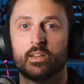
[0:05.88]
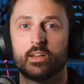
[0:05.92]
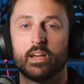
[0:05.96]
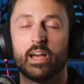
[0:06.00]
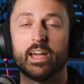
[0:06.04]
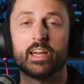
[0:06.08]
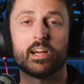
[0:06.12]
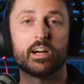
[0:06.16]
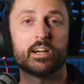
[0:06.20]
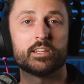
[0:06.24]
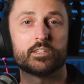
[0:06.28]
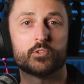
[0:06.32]

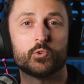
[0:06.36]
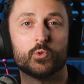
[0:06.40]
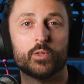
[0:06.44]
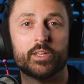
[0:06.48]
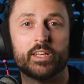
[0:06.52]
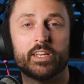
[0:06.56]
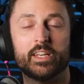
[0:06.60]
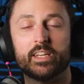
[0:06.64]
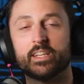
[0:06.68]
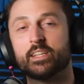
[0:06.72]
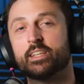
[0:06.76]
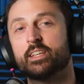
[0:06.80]
Hey guys,
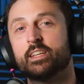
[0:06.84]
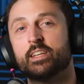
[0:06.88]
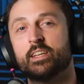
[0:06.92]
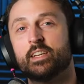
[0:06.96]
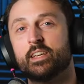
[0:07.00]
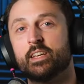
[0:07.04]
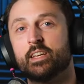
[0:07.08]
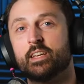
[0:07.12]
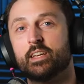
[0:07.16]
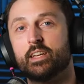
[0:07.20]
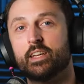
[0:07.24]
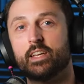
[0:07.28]
Julian here.
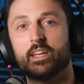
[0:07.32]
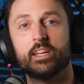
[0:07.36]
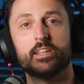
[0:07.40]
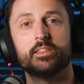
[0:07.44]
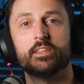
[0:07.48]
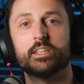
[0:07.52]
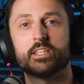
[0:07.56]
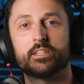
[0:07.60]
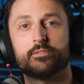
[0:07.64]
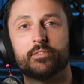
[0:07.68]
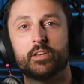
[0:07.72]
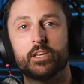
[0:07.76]
In
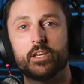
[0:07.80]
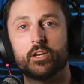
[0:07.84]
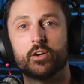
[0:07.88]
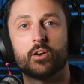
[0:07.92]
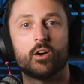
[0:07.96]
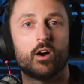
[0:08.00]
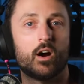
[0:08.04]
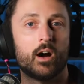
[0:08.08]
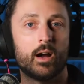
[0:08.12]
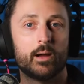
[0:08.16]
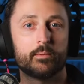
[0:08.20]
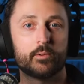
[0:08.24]
this video,
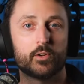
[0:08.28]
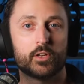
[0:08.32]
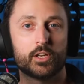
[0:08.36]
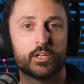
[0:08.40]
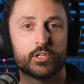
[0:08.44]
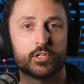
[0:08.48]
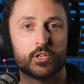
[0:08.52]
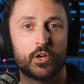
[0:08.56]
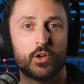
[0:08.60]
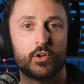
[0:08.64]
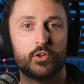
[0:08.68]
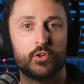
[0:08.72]
I'm going to
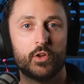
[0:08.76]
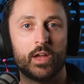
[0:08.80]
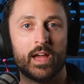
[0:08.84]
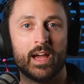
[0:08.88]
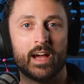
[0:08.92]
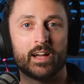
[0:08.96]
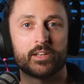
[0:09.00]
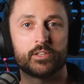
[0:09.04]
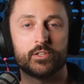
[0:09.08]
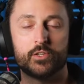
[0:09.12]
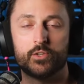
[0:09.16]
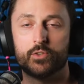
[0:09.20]
show you
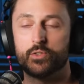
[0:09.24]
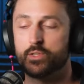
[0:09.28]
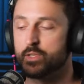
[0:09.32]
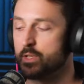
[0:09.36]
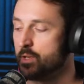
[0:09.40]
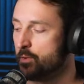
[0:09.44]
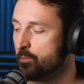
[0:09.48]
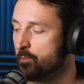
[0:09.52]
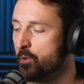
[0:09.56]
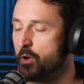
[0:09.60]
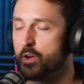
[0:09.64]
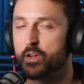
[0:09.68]
how to use
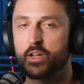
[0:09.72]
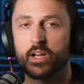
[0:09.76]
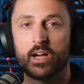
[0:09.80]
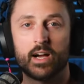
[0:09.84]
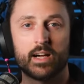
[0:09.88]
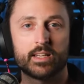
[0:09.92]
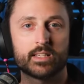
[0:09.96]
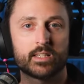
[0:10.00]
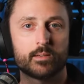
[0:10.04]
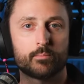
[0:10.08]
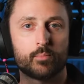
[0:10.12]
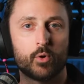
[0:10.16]
the
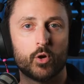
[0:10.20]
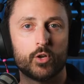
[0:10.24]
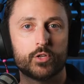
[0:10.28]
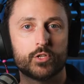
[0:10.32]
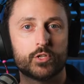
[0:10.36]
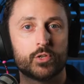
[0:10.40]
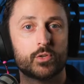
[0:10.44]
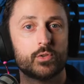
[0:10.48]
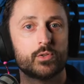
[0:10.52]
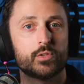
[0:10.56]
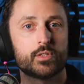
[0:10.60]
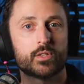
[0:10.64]
RØDECaster Pro
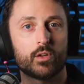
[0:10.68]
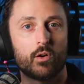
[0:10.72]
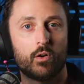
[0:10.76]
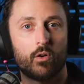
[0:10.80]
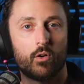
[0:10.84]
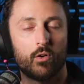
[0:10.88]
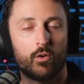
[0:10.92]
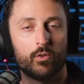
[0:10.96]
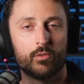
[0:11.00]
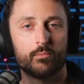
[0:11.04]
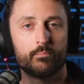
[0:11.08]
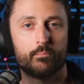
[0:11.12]
II's
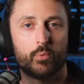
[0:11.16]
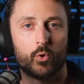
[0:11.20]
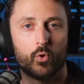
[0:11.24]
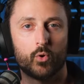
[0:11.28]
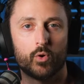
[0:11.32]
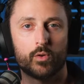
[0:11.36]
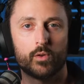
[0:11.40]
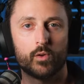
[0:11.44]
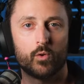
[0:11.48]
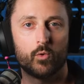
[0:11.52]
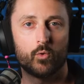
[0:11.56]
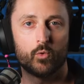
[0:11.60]

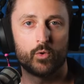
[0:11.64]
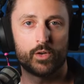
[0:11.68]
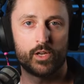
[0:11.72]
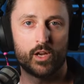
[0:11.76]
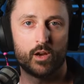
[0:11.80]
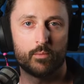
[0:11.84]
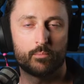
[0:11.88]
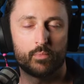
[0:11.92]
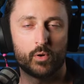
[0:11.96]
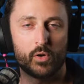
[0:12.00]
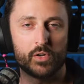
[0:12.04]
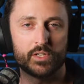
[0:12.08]
onboard
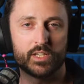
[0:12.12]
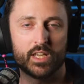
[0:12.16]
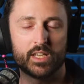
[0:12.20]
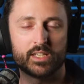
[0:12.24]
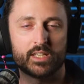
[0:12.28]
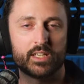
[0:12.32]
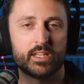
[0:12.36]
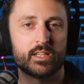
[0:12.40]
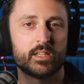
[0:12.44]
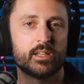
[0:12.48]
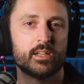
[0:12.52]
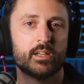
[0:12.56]
audio
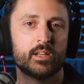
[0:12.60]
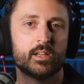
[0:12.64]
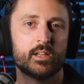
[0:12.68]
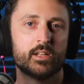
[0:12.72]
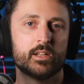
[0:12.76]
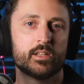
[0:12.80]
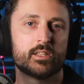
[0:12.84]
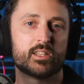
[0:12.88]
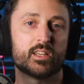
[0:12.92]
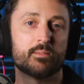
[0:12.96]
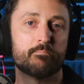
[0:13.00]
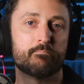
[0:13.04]
processing
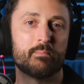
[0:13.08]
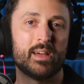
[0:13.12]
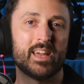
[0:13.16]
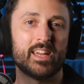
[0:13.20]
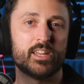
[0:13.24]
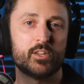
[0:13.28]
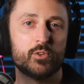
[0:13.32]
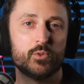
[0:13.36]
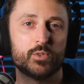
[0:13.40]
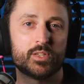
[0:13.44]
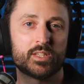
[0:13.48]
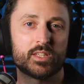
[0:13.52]
to
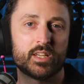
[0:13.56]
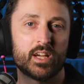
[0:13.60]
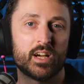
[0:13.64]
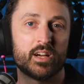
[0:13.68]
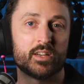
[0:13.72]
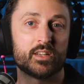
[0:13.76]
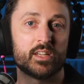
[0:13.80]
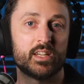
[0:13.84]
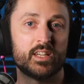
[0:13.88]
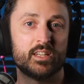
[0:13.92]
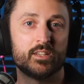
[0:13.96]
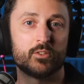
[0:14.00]
make you
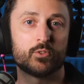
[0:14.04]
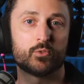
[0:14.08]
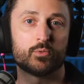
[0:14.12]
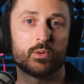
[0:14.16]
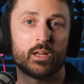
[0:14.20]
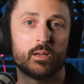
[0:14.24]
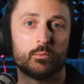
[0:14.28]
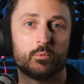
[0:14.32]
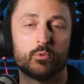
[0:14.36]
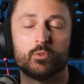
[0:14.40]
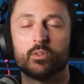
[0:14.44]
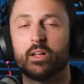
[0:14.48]
sound
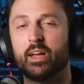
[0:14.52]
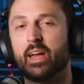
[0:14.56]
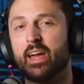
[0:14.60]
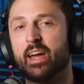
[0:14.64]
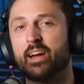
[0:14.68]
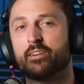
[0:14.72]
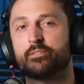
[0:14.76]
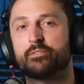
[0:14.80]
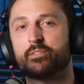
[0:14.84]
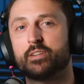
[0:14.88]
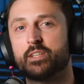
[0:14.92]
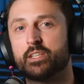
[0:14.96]
incredible
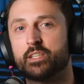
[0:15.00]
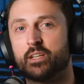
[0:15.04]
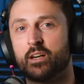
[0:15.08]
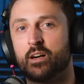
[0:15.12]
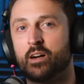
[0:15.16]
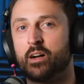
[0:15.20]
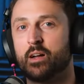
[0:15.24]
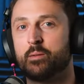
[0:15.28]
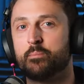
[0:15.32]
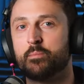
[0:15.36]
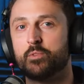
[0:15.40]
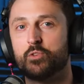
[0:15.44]
every
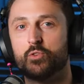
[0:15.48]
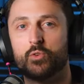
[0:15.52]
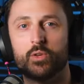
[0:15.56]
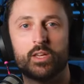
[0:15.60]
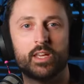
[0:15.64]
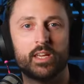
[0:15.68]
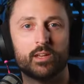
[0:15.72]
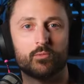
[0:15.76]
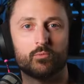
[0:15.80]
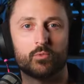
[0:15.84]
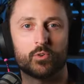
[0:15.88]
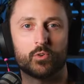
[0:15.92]
time you
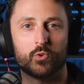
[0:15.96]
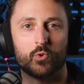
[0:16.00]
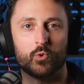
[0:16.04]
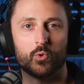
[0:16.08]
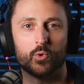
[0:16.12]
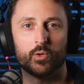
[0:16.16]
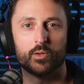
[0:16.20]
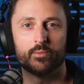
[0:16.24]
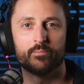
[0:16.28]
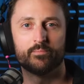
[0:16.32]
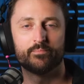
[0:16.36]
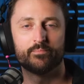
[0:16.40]
hit record.